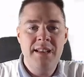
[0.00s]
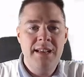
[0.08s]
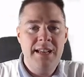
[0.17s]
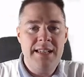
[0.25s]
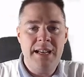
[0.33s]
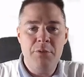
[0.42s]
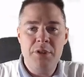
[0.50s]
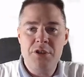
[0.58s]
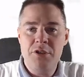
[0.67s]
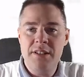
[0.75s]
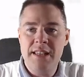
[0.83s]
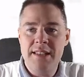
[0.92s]
And now we
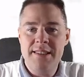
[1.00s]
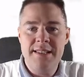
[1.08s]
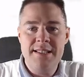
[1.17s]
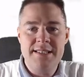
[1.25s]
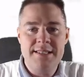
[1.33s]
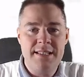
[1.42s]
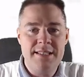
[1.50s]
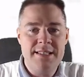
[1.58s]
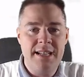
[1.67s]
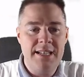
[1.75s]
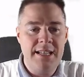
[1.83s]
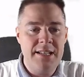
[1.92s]
shouldn't get this
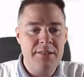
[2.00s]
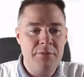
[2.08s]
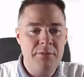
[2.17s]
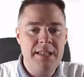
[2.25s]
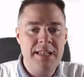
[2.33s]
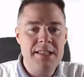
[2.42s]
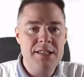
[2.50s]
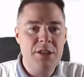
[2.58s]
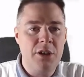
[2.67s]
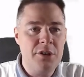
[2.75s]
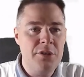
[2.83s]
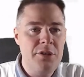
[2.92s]
sign in. We can
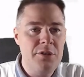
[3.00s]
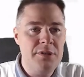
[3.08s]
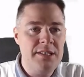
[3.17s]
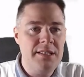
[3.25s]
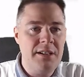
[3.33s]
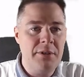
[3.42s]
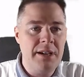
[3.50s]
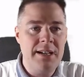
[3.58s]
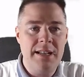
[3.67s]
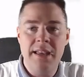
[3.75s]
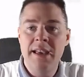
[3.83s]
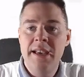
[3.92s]
start to use it
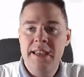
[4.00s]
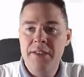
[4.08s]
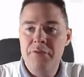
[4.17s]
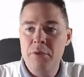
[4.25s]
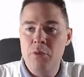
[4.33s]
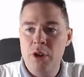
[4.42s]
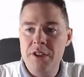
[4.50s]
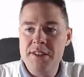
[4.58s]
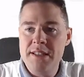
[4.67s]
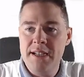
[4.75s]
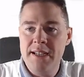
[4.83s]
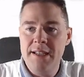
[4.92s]
directly. If we want to
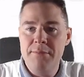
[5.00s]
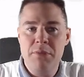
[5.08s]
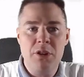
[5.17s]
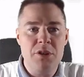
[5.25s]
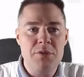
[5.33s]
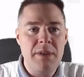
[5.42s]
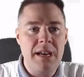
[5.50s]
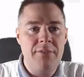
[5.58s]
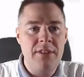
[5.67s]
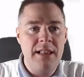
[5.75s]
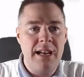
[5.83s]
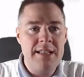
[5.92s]
sign in because we have
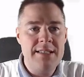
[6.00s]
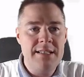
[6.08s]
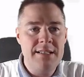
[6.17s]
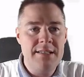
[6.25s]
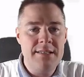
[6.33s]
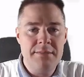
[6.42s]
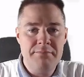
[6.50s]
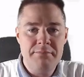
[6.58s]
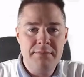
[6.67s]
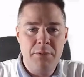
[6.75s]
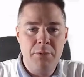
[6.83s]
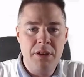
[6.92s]
a license,
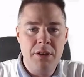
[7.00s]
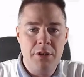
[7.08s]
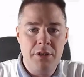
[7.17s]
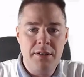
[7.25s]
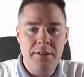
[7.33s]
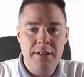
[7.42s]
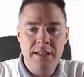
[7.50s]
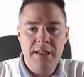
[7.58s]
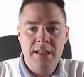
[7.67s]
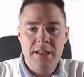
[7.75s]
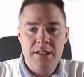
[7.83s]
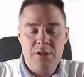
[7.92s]
then we could.
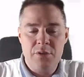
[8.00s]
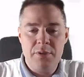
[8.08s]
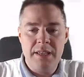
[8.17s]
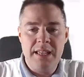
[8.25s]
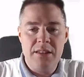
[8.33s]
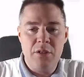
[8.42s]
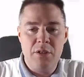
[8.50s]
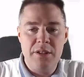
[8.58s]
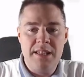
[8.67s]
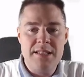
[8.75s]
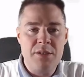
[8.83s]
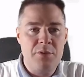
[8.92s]
So we get
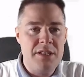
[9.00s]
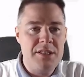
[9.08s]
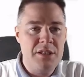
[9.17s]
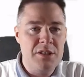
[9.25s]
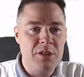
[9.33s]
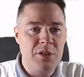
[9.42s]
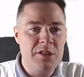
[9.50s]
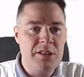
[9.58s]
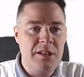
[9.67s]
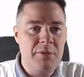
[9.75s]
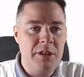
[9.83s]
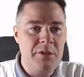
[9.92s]
these questions also
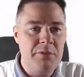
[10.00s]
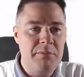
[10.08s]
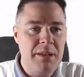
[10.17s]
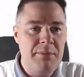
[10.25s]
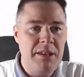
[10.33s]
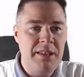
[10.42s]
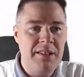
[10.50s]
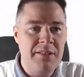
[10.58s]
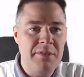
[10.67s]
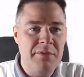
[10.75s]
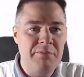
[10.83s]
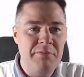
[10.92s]
that we could maybe
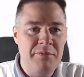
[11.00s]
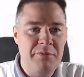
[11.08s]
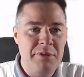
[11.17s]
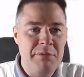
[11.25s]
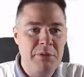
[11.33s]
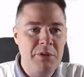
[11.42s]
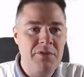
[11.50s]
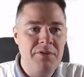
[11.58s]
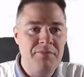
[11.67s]
remove.